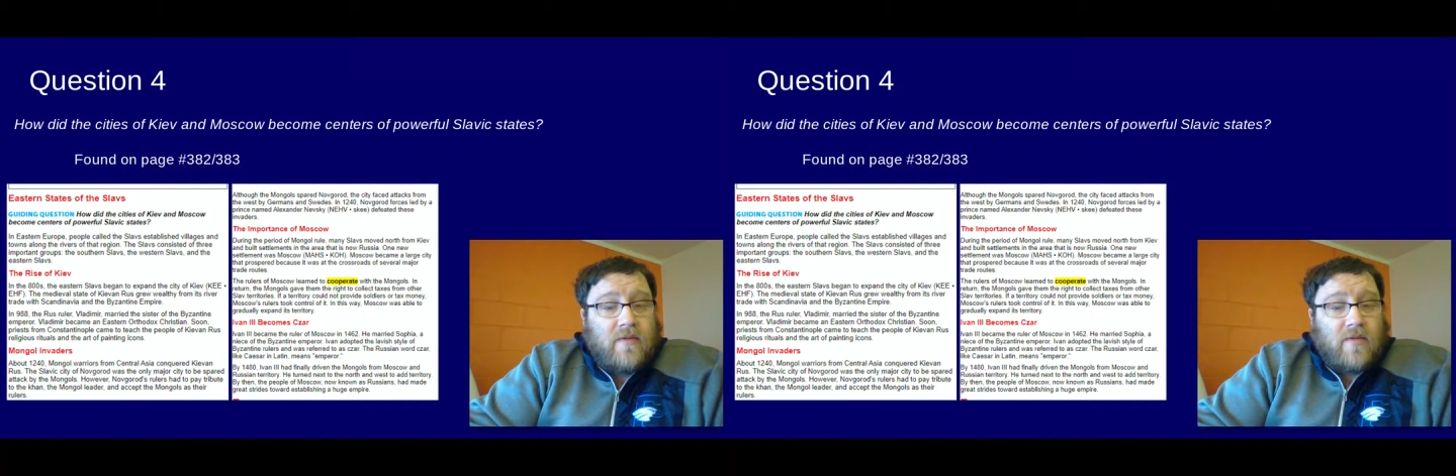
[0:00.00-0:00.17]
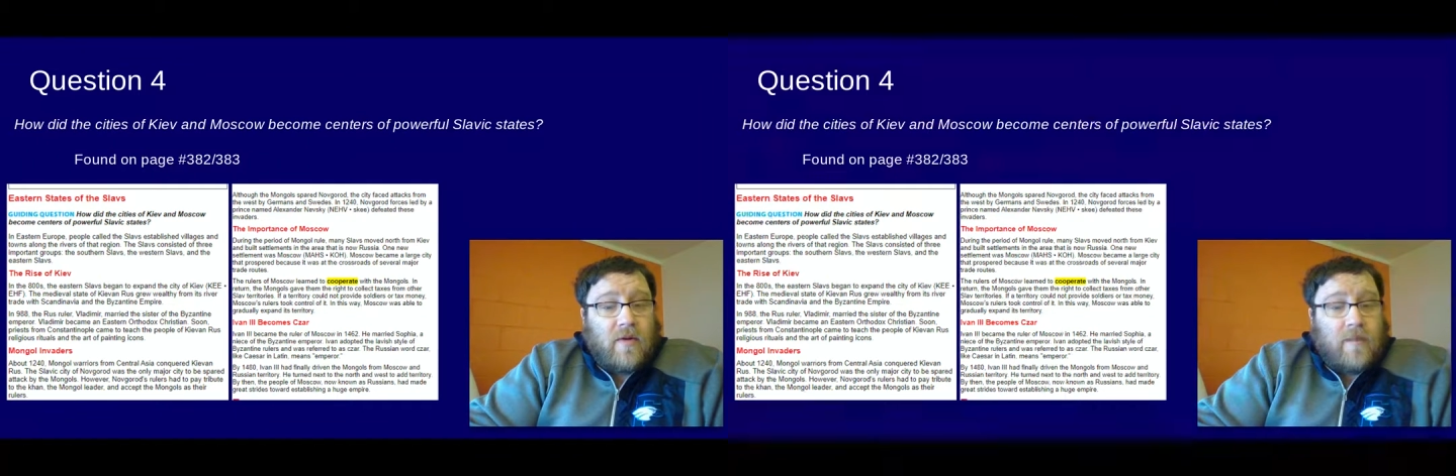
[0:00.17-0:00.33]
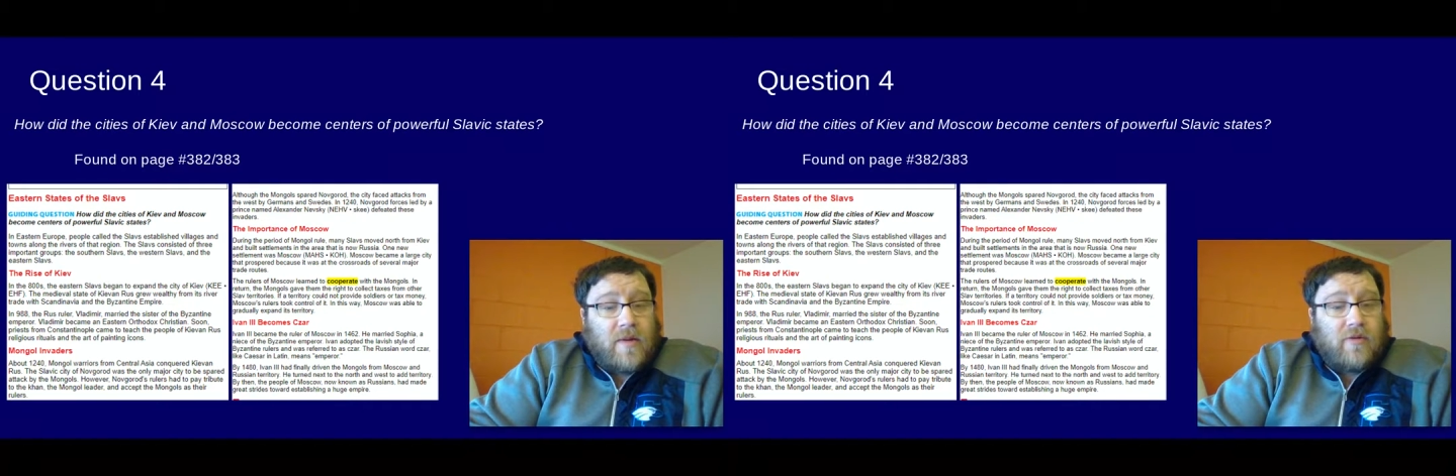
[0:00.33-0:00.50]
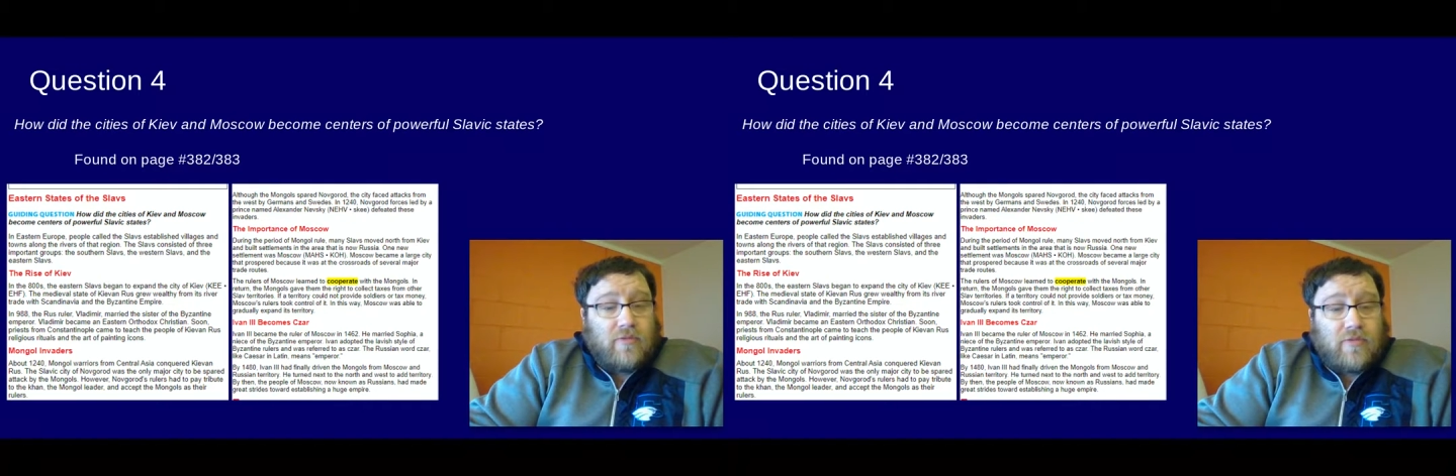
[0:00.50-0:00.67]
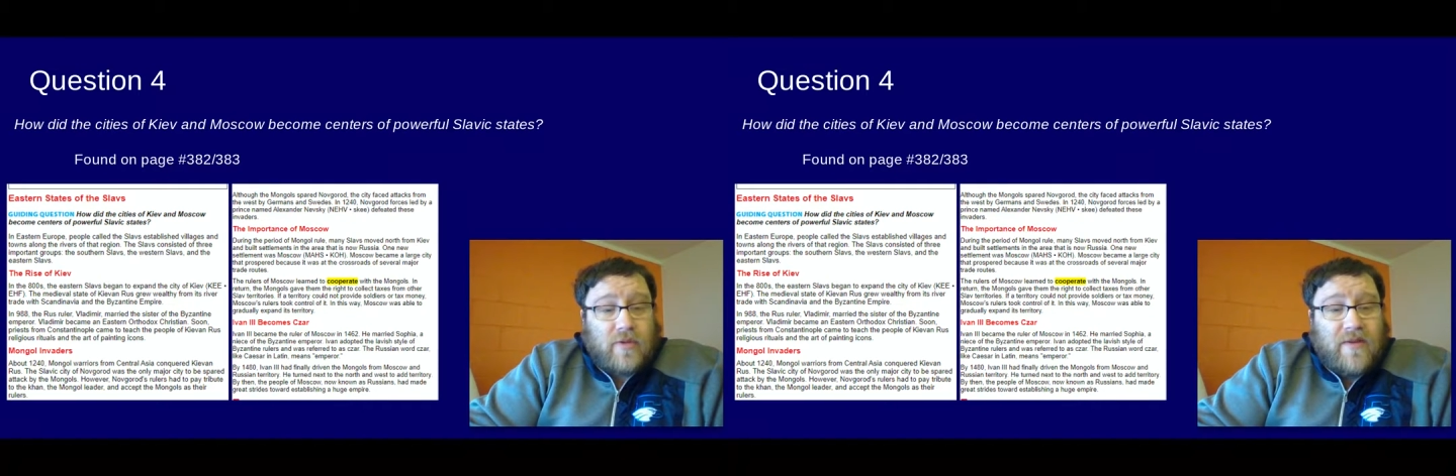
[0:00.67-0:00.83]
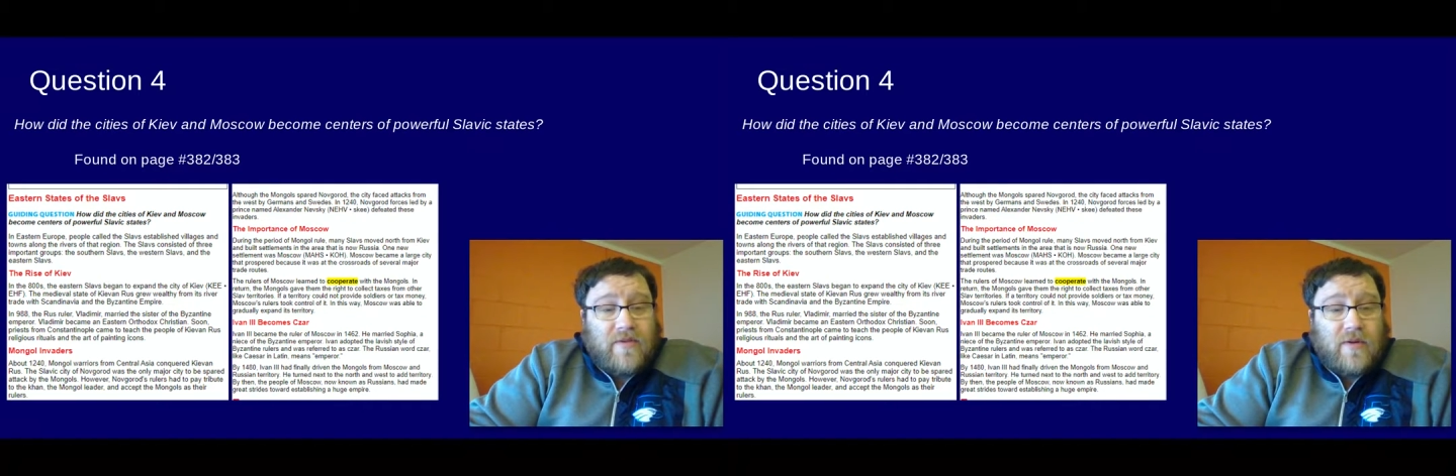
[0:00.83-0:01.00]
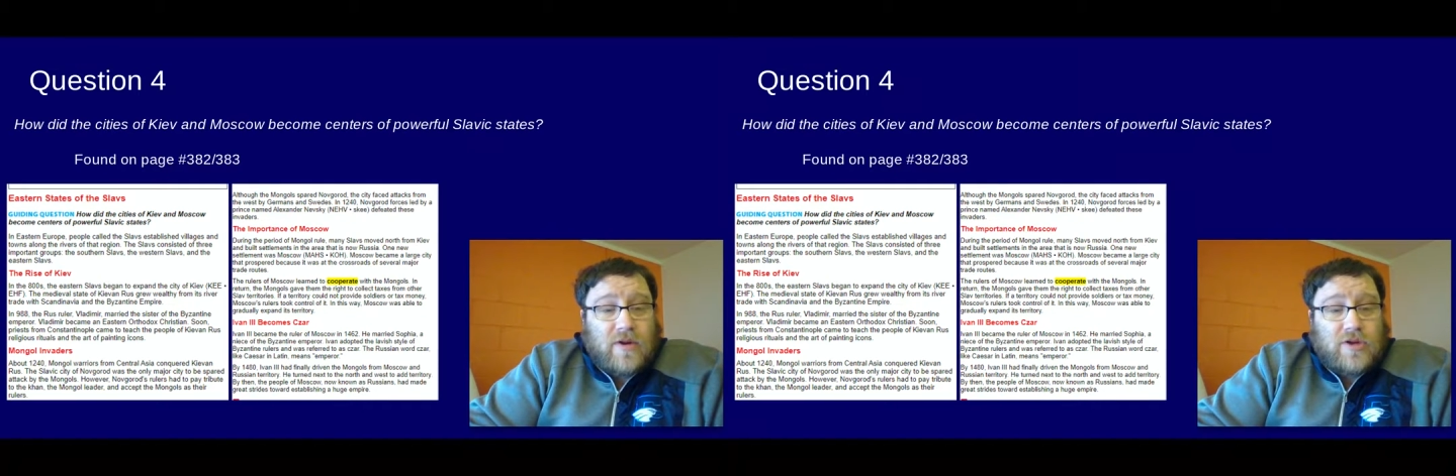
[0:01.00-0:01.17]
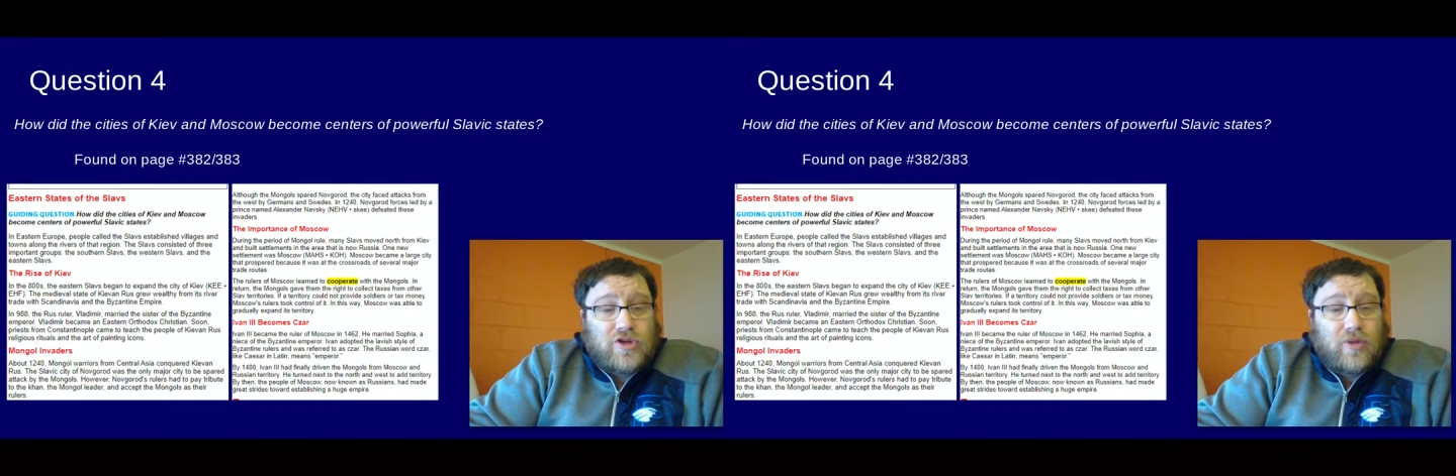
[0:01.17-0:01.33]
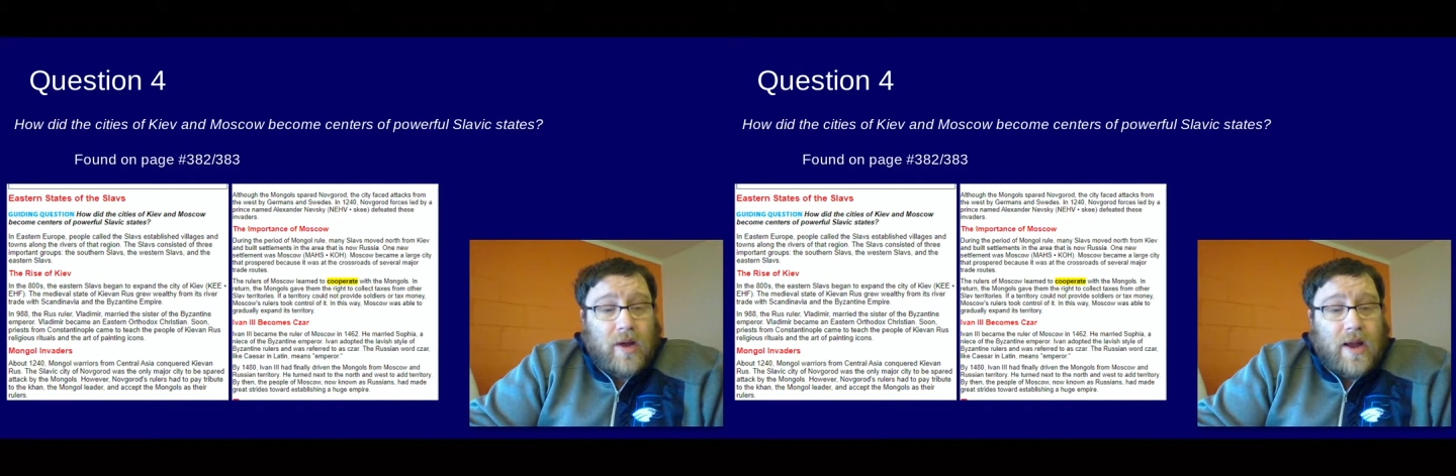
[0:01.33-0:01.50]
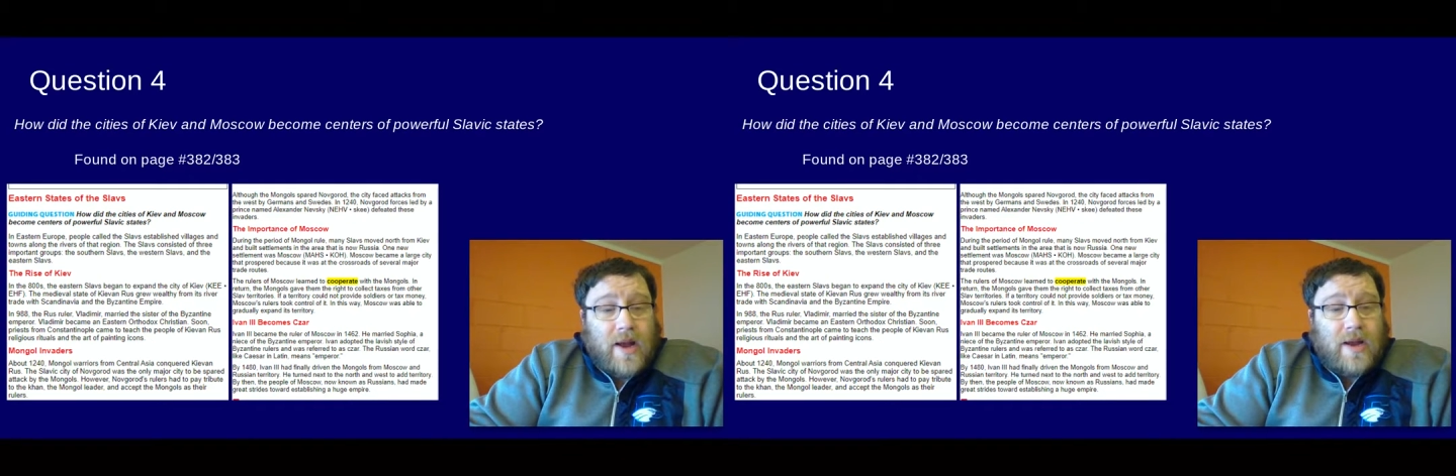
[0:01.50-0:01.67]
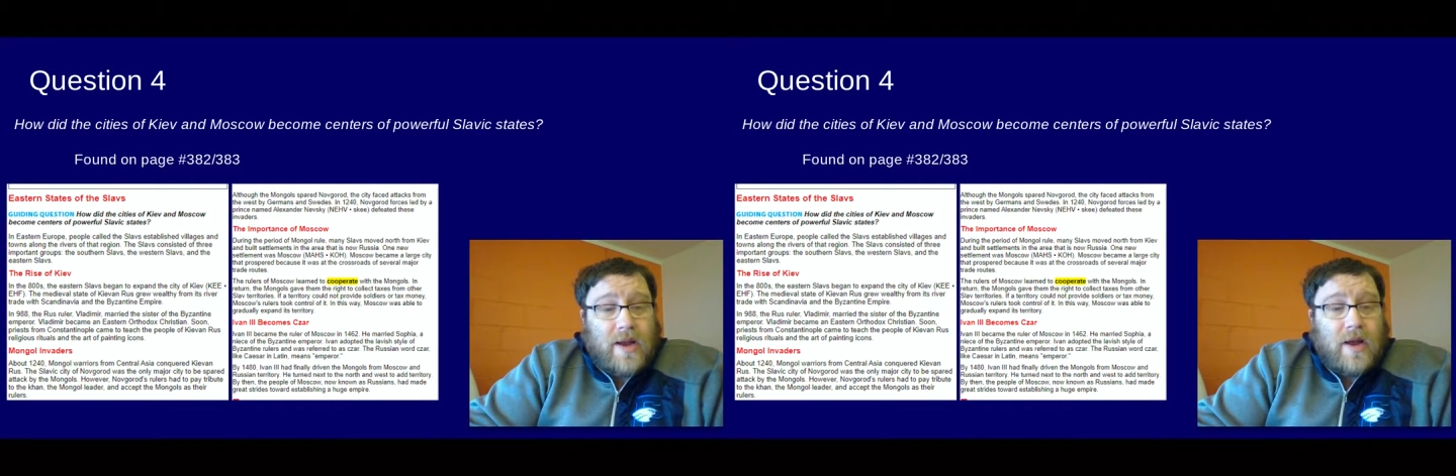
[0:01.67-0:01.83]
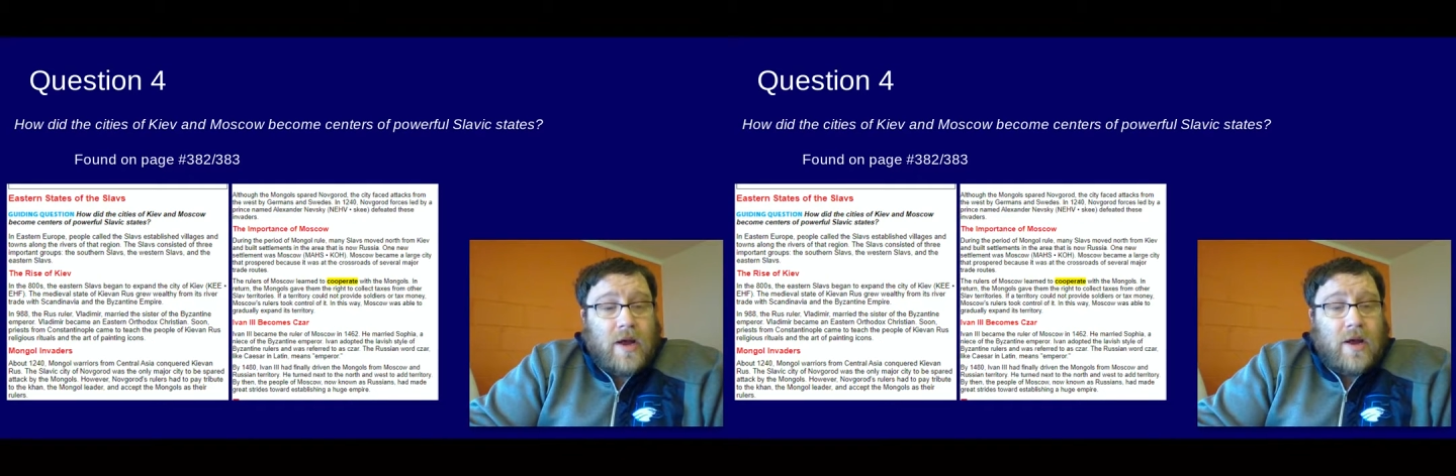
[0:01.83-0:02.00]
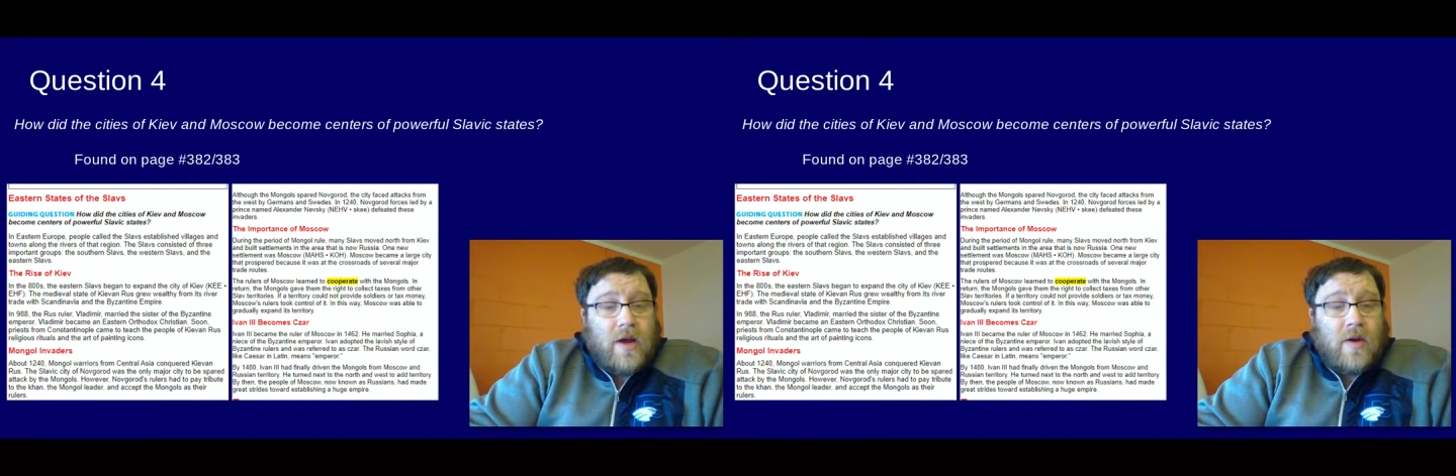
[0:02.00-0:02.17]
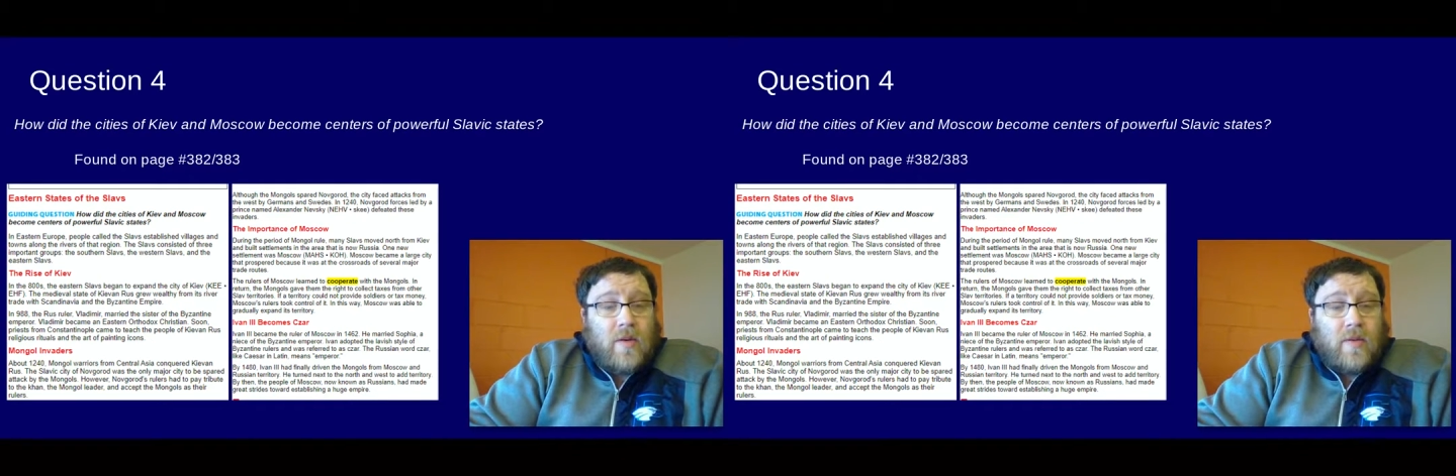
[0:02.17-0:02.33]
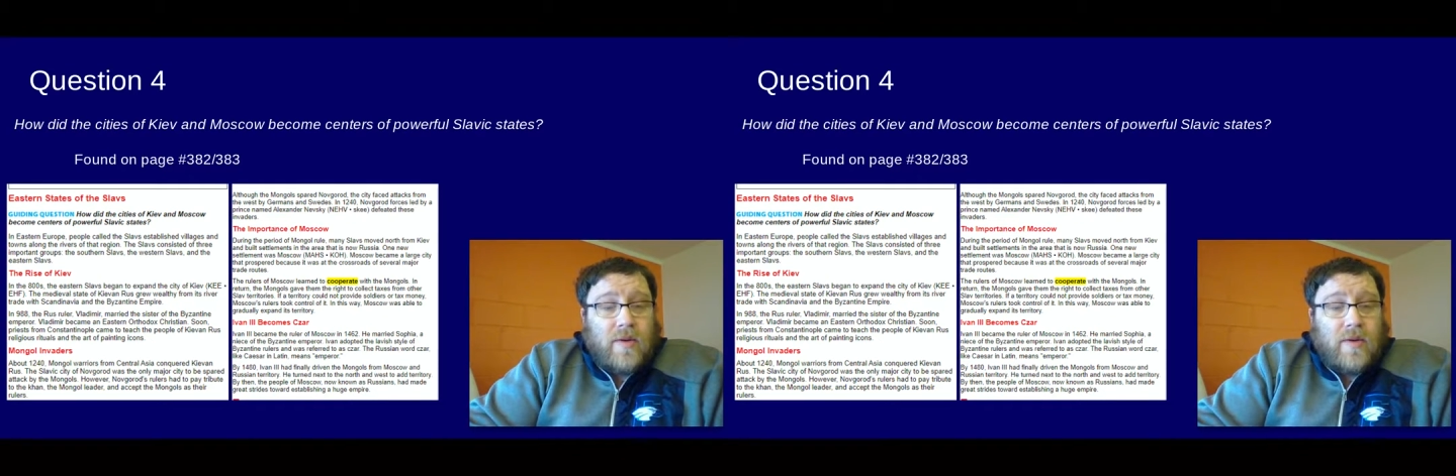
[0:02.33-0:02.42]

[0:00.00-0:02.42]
from its river trade with